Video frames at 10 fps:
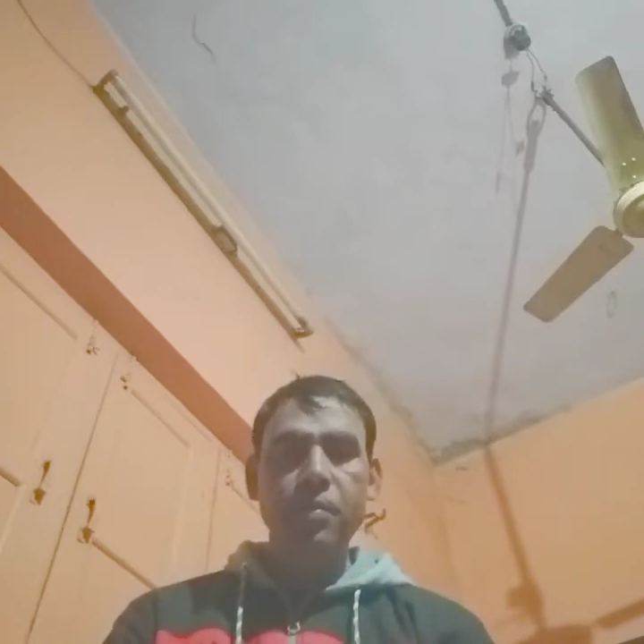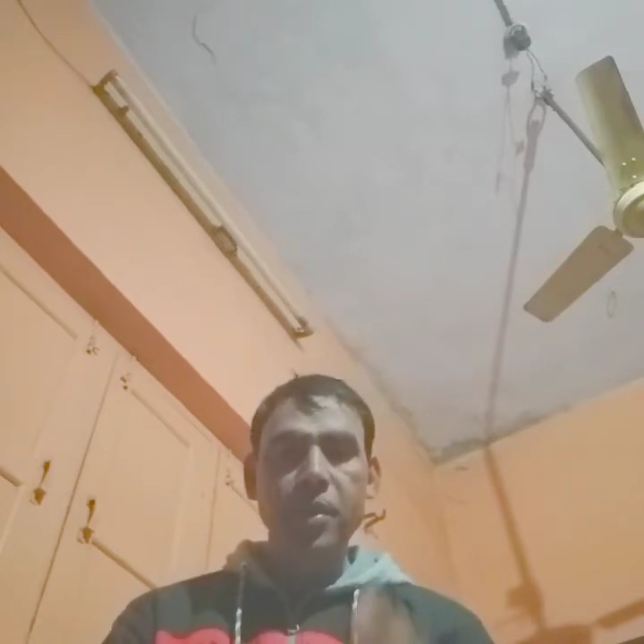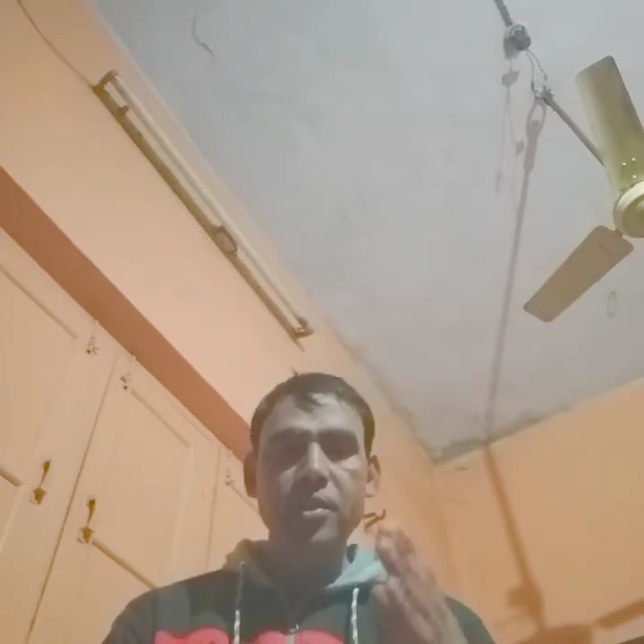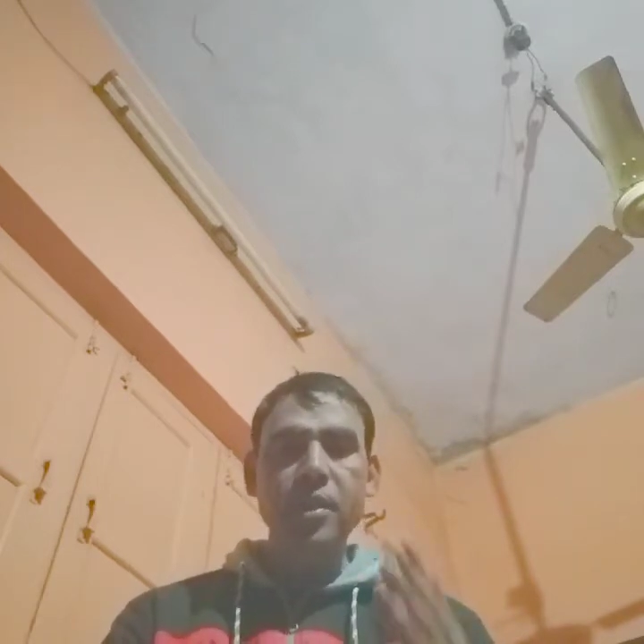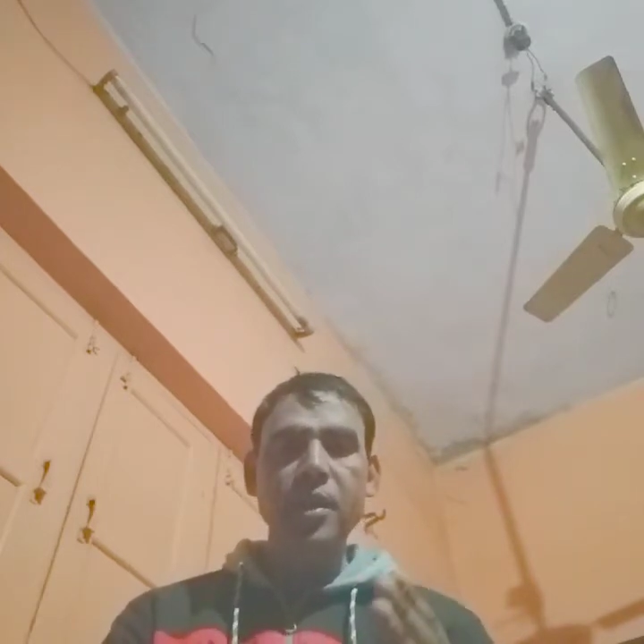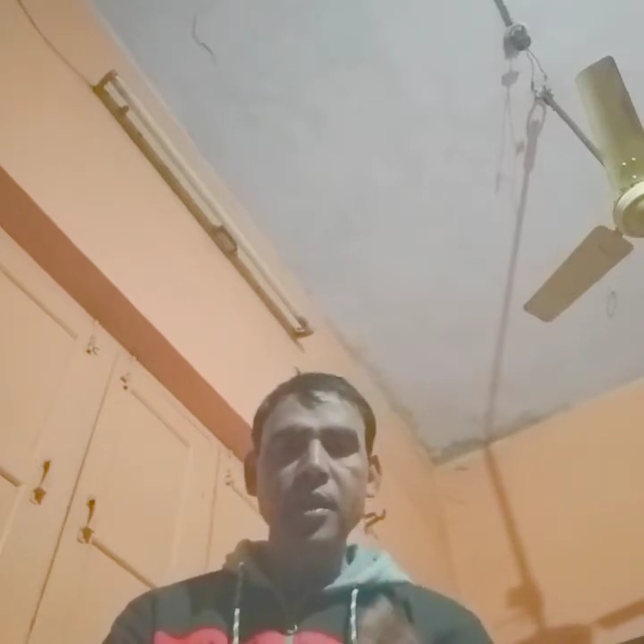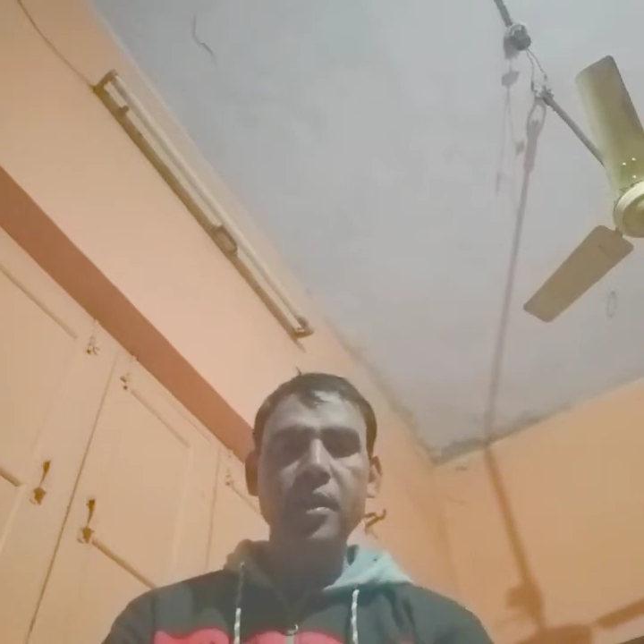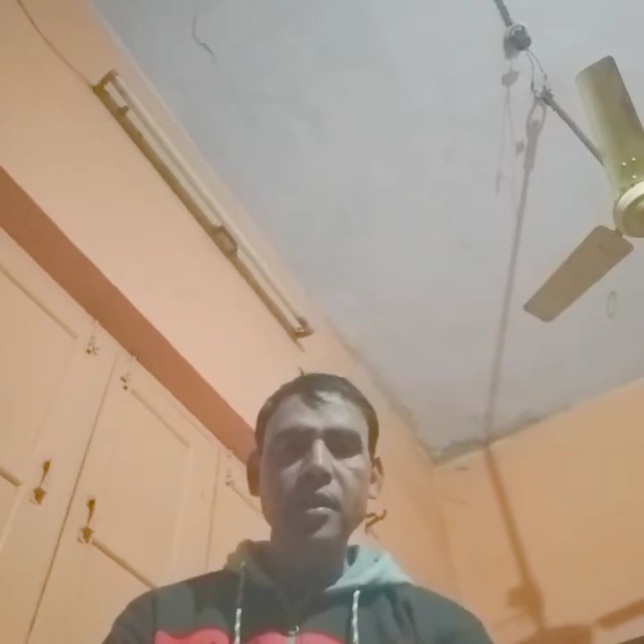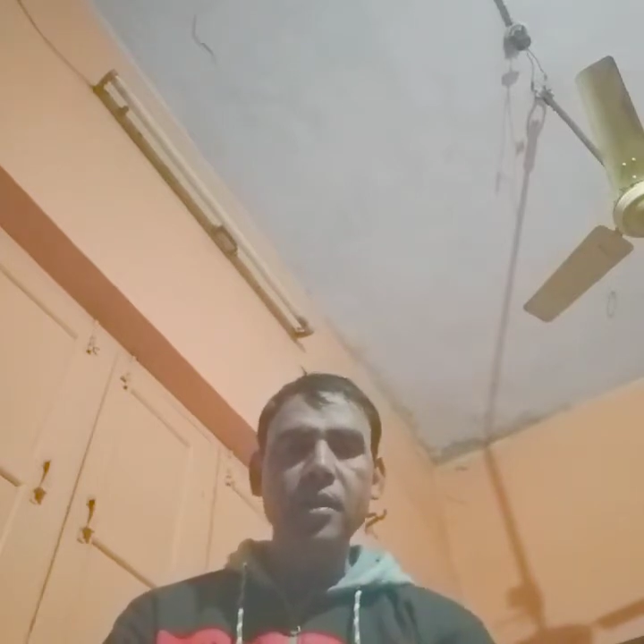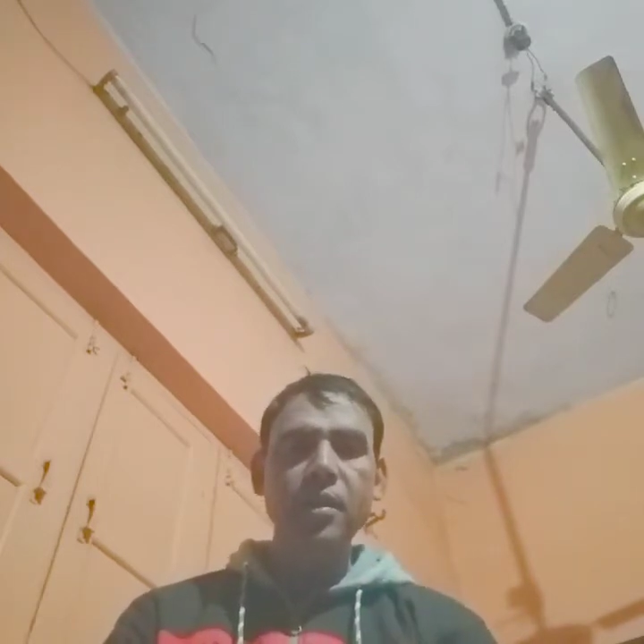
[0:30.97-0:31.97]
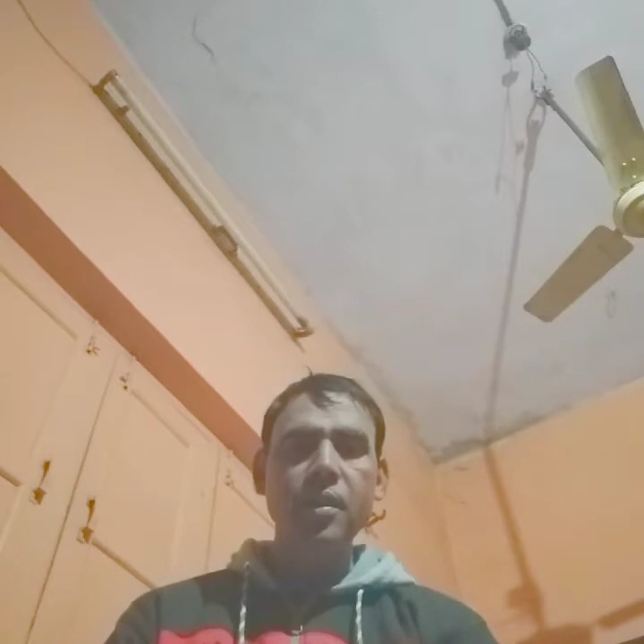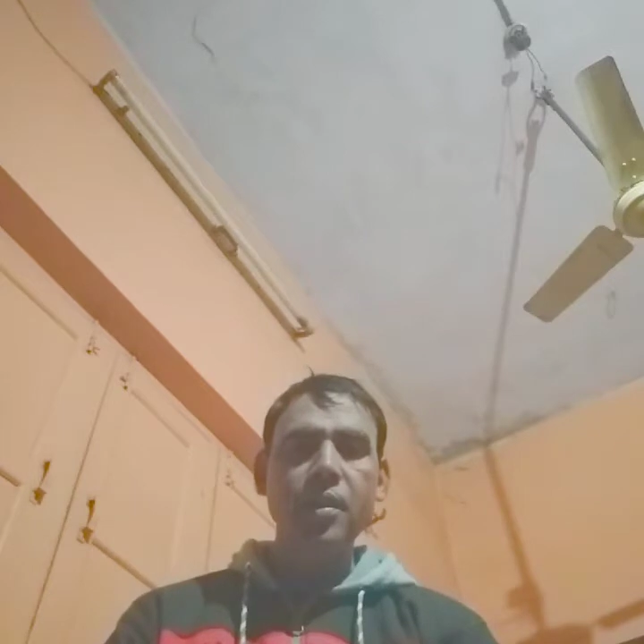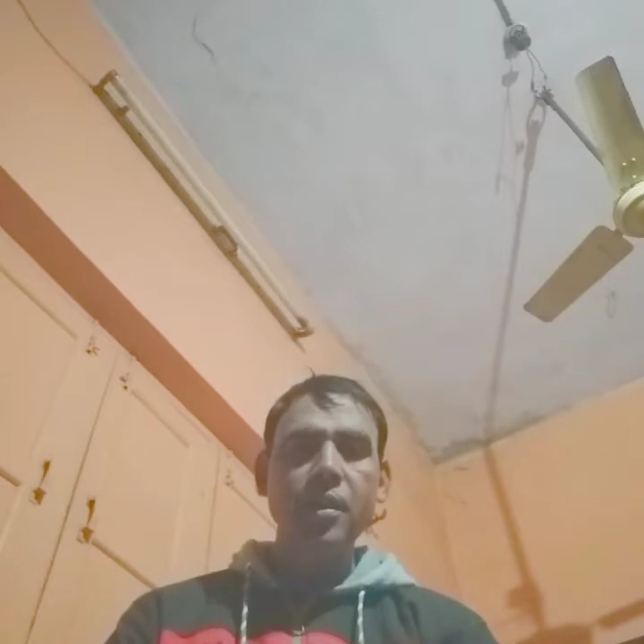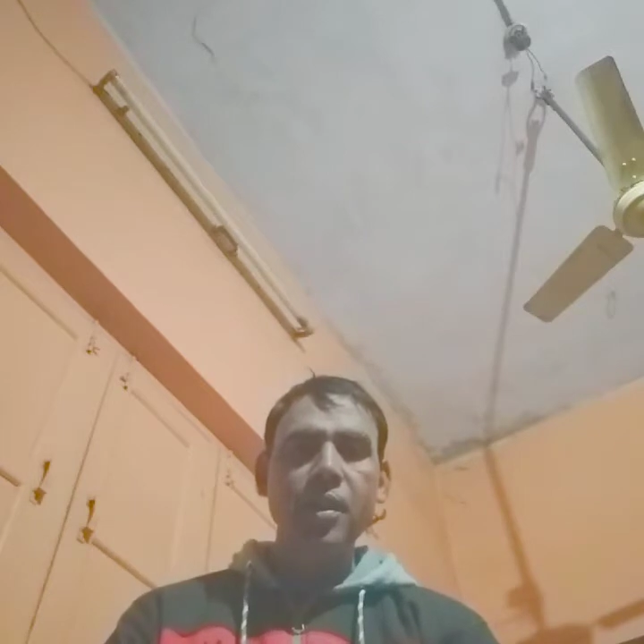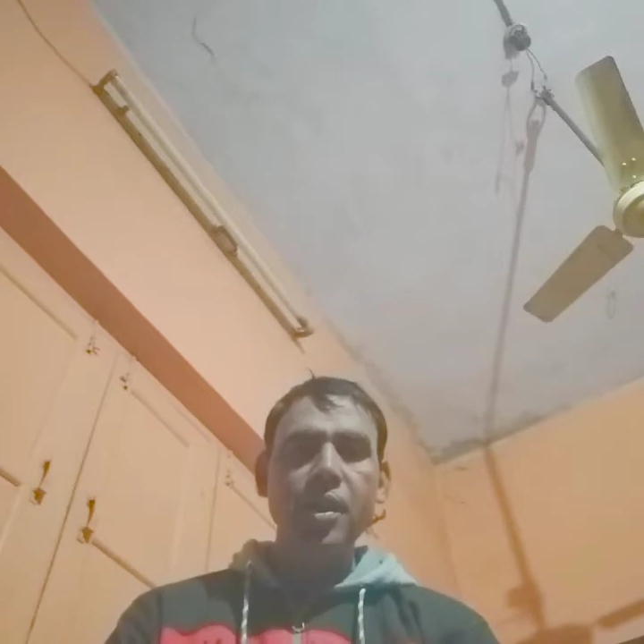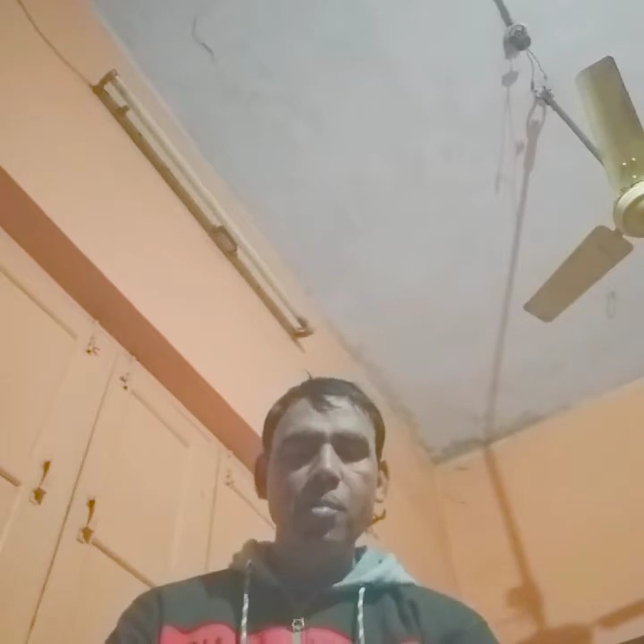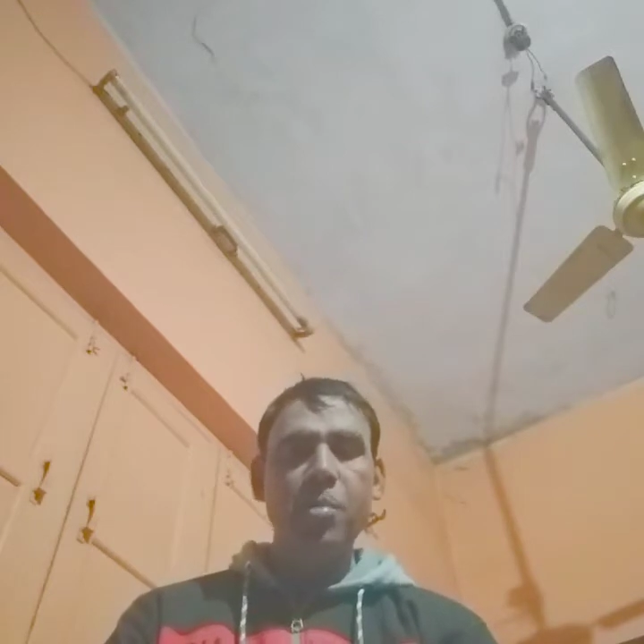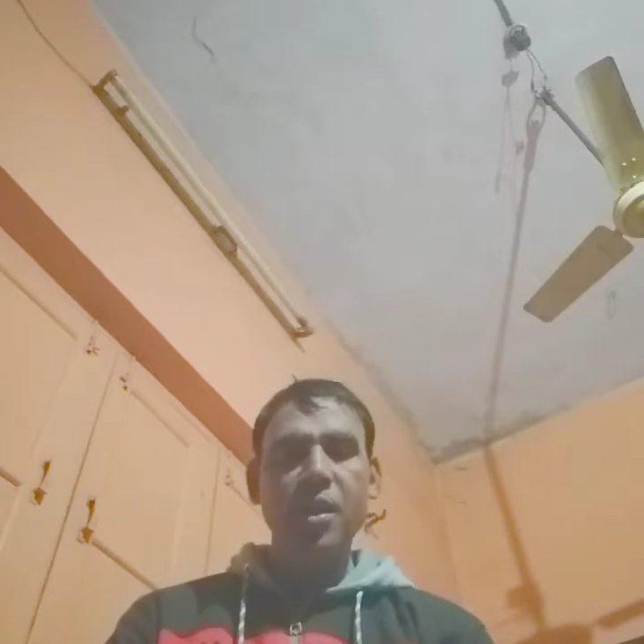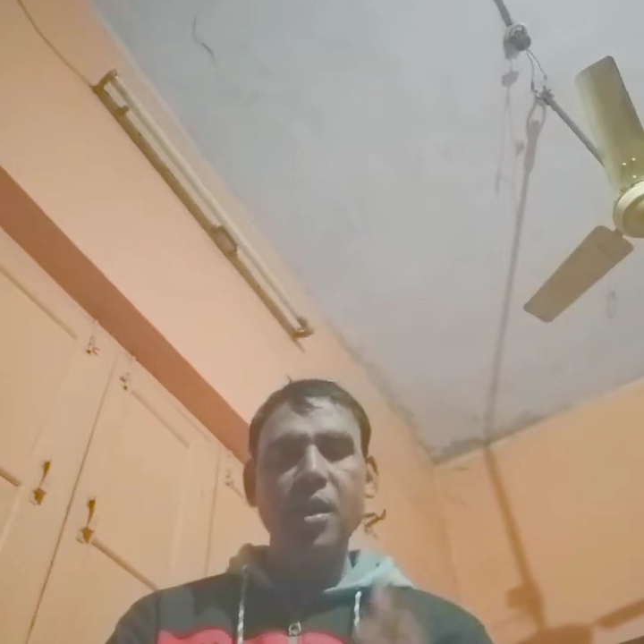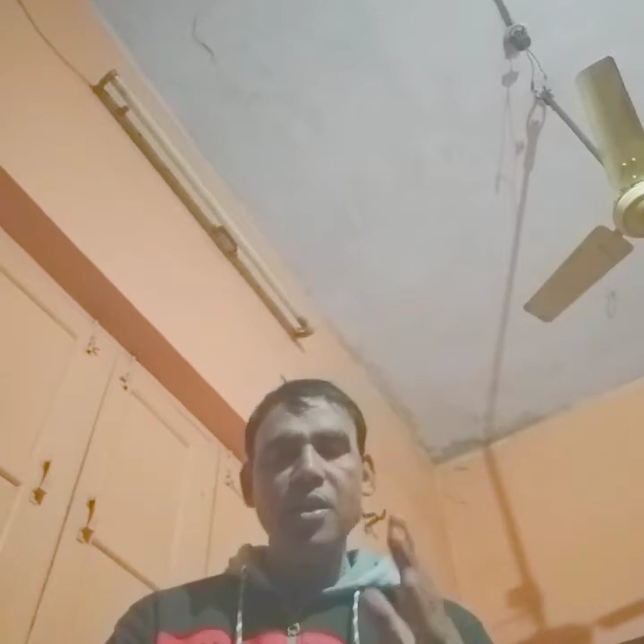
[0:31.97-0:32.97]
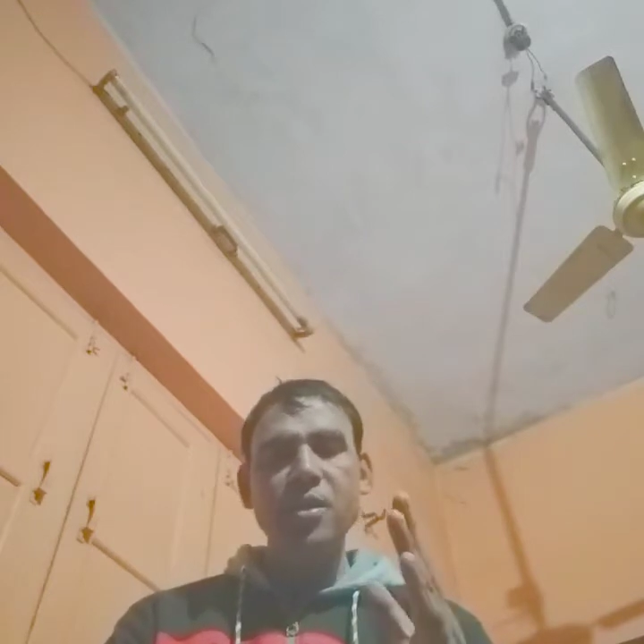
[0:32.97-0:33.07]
physically because